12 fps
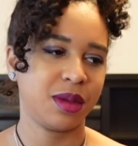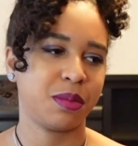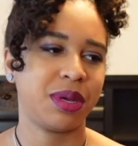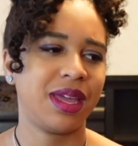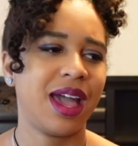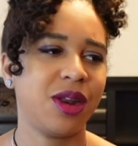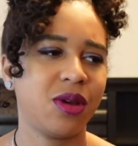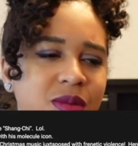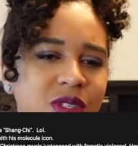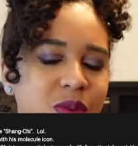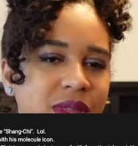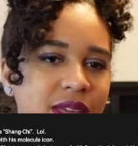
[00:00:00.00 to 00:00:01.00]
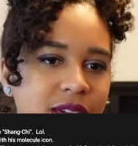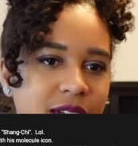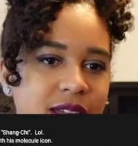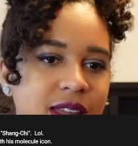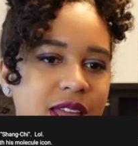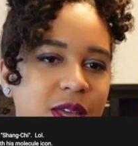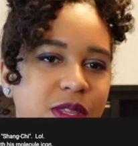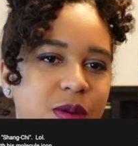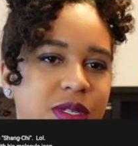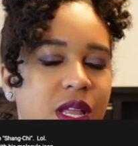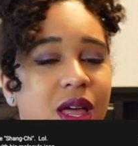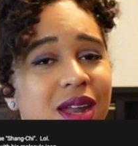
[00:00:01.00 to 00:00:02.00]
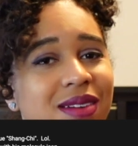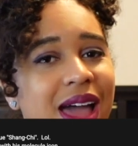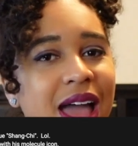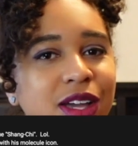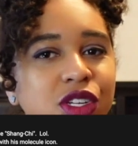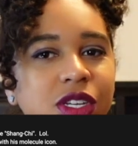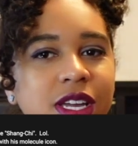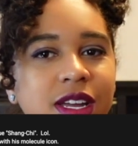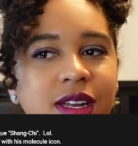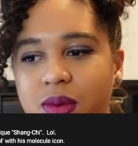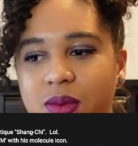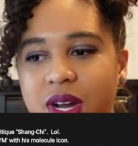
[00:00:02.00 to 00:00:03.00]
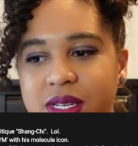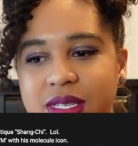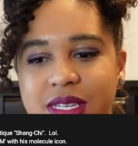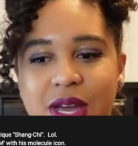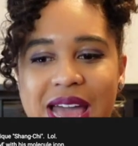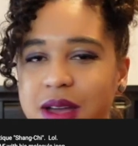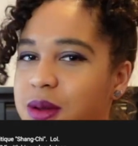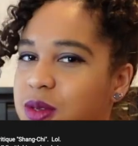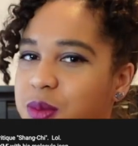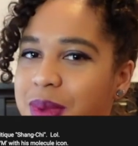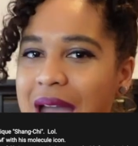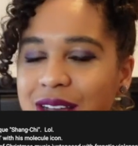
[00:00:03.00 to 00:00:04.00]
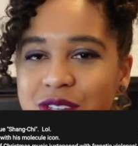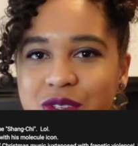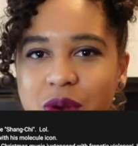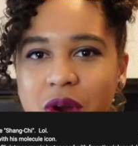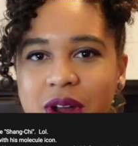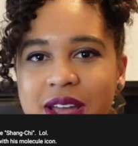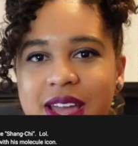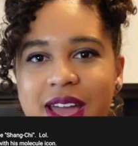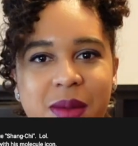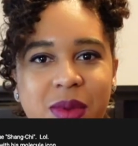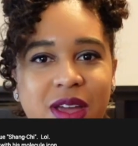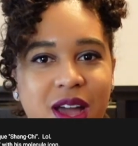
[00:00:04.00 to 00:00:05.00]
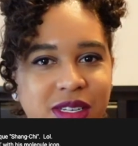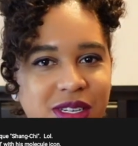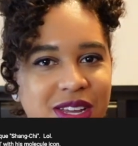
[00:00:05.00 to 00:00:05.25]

But yeah, no, it was really good. There was a lot of action. We got to see Echo's backstory and we got to